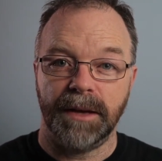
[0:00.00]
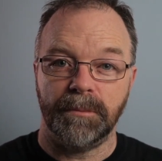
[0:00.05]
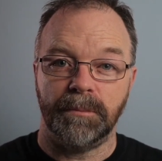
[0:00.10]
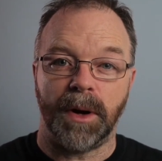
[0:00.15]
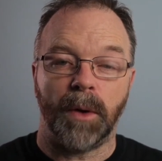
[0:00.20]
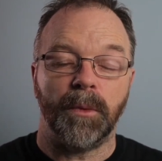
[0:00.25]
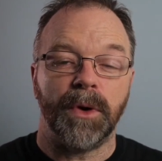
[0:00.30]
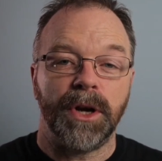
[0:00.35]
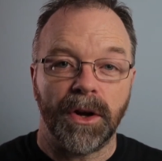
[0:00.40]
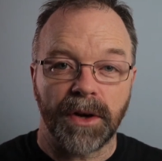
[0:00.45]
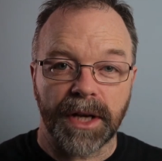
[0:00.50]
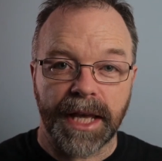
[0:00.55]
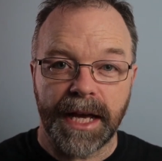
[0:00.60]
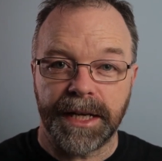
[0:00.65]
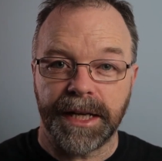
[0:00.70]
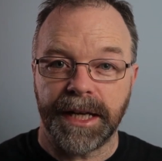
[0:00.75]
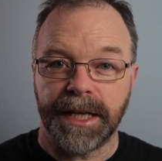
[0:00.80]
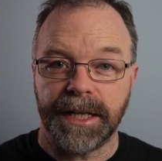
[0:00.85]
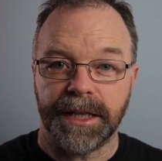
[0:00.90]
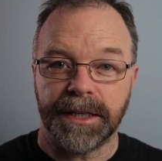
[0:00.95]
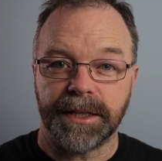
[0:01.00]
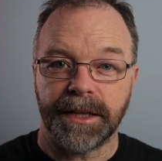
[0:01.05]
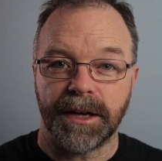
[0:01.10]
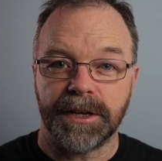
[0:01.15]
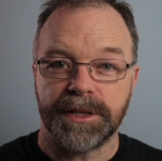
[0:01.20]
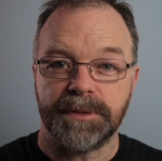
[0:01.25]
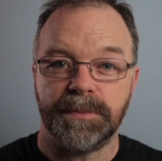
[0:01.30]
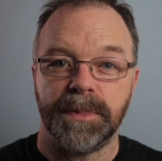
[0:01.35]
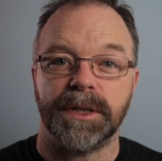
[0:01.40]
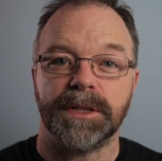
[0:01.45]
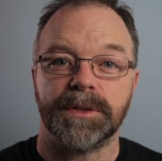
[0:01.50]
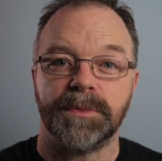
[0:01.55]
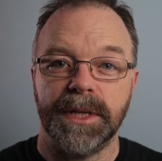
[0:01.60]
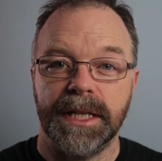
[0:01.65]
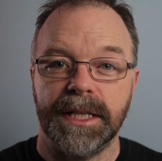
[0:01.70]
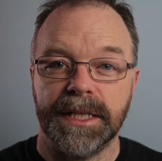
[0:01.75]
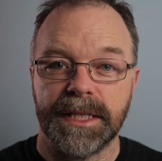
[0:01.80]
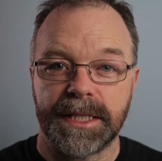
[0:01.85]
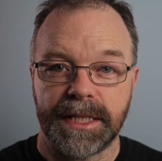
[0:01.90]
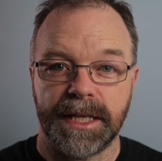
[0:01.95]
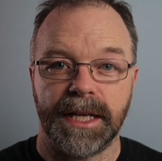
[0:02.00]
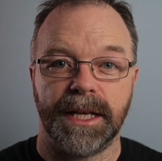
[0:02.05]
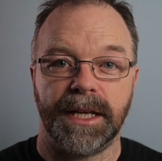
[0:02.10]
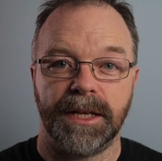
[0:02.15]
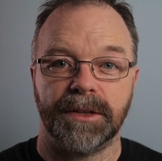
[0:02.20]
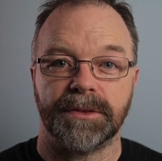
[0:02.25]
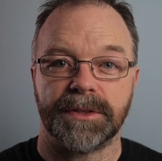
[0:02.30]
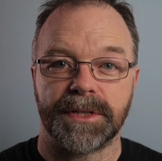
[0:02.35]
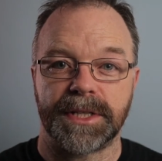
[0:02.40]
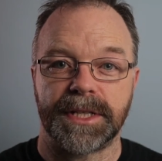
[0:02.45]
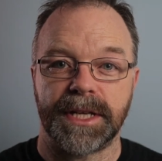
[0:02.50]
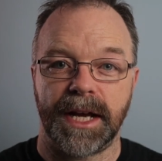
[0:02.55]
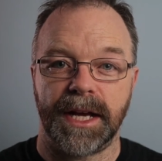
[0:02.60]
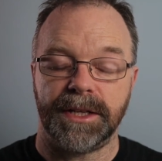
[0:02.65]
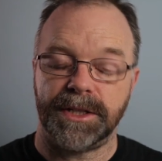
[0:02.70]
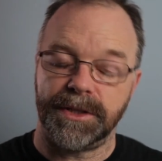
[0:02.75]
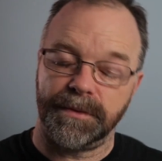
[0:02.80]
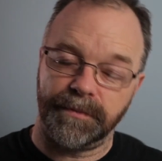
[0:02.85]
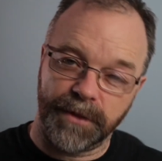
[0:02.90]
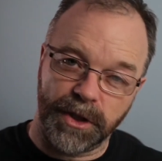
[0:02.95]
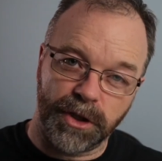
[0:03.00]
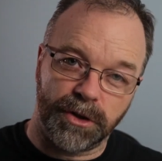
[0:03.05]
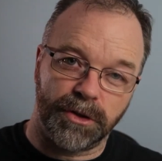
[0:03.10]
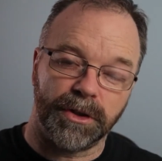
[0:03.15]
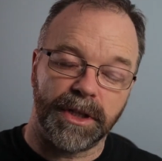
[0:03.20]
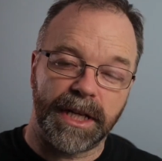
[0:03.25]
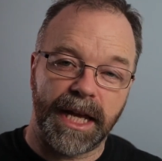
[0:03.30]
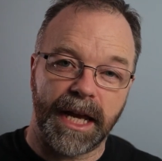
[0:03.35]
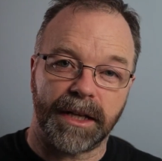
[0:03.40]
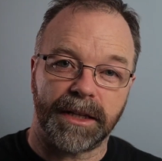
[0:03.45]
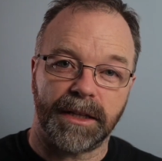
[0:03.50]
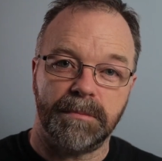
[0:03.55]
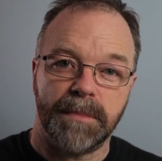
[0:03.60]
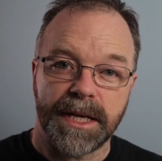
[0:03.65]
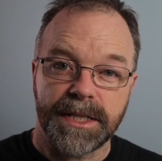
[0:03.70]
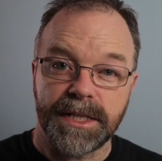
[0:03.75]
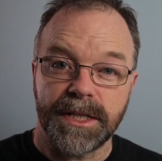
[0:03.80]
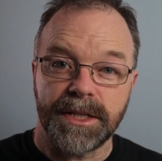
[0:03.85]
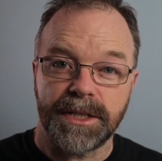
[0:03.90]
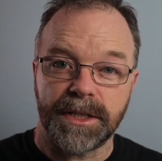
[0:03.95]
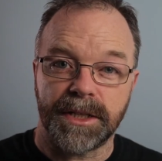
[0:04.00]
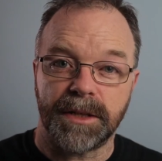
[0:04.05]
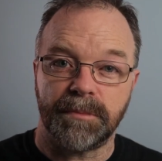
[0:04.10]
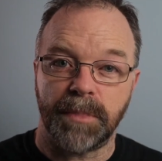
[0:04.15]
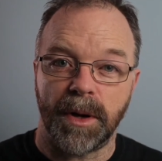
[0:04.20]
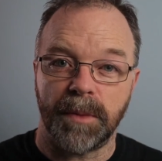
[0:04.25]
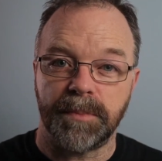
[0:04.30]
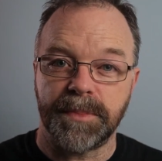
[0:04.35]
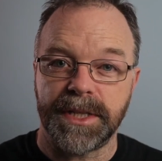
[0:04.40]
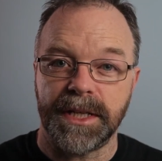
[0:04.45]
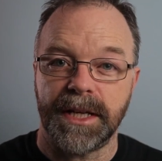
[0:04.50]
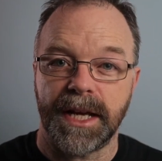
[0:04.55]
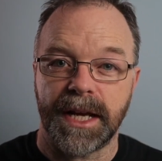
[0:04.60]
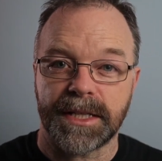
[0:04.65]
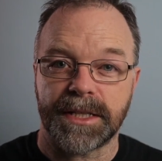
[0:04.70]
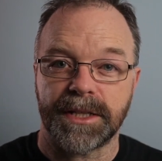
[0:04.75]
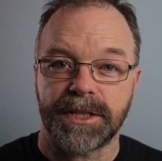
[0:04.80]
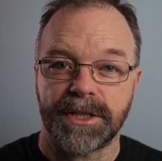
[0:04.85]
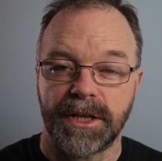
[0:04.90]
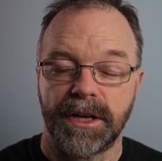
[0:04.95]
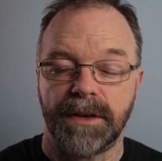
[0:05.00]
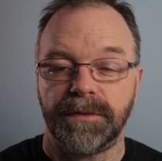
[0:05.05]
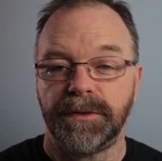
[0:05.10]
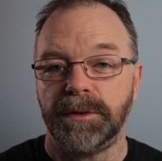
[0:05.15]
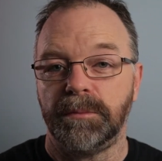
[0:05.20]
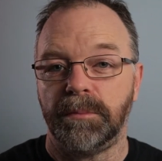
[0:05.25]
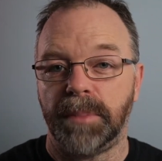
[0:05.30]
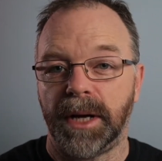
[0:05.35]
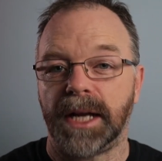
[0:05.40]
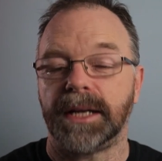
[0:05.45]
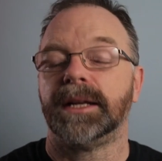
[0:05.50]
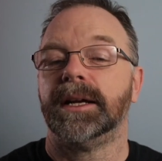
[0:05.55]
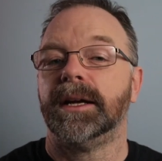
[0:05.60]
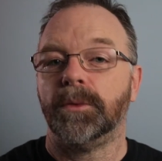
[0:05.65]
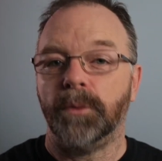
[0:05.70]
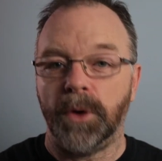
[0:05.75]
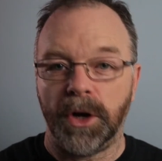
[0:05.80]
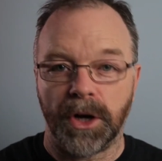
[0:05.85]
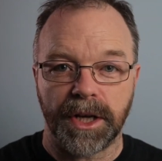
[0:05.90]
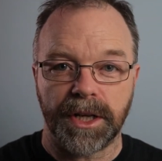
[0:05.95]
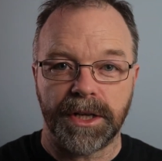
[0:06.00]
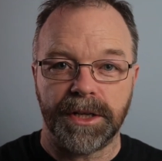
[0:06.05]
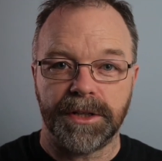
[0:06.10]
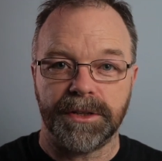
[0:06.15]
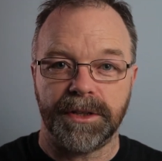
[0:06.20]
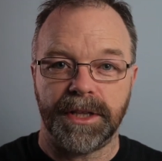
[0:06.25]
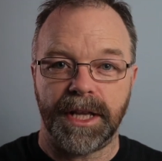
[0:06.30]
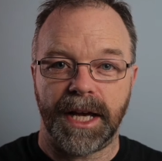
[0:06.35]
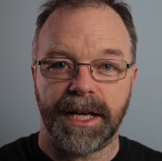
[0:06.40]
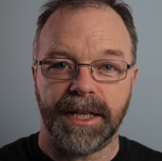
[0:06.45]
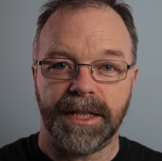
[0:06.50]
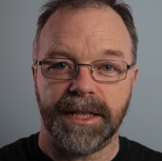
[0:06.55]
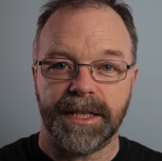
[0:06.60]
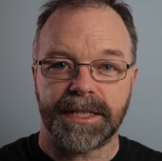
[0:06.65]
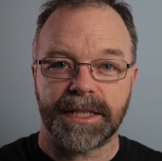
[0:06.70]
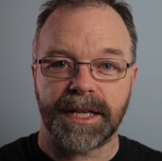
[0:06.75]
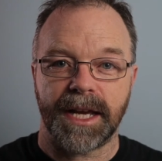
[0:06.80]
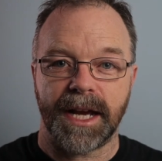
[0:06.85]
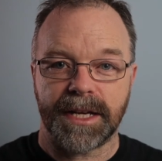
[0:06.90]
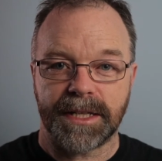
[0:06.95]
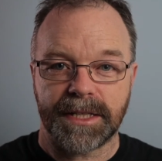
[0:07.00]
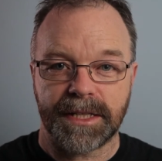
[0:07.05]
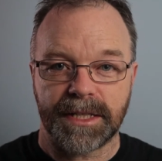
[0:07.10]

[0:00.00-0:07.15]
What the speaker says: But we're not counting any of those because we didn't see any on stage. You could count the messenger that pops in as a servant, but we're not going to do that in this case.